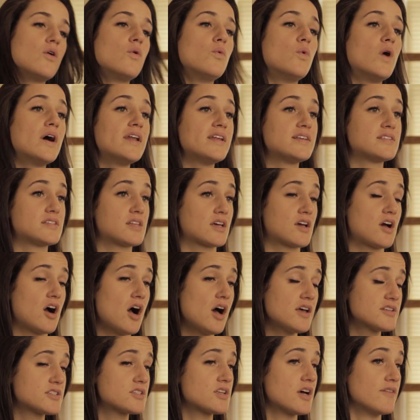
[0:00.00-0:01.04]
What is the
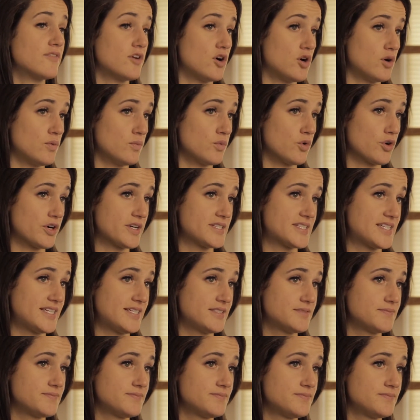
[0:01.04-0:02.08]
cost of a home
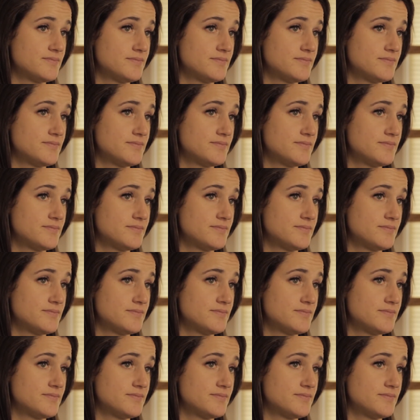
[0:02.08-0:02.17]
warranty?